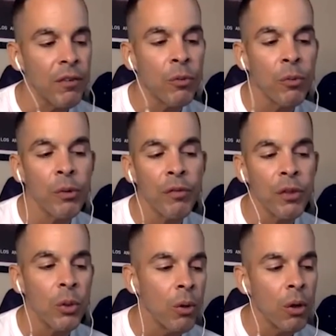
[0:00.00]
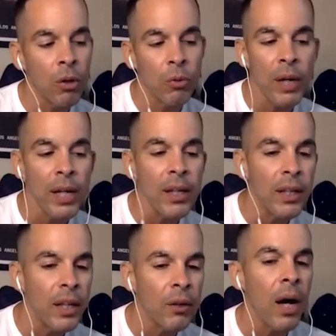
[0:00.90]
a review or rate it.
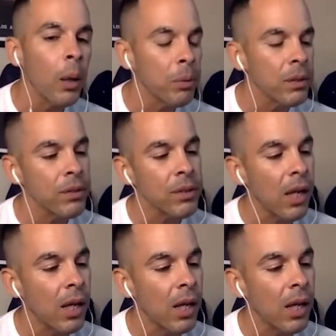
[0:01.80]
It'll help us